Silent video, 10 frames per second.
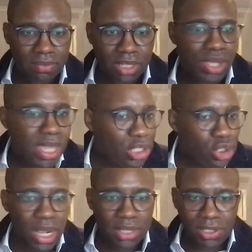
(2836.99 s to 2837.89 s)
The
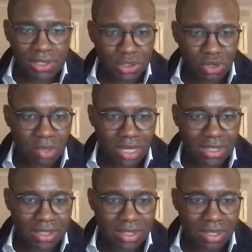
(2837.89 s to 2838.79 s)
internet doesn't
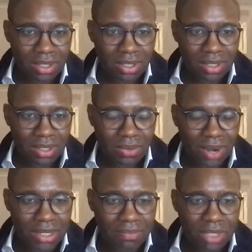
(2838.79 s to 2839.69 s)
discriminate,
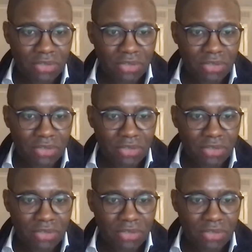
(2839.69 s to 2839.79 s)
right?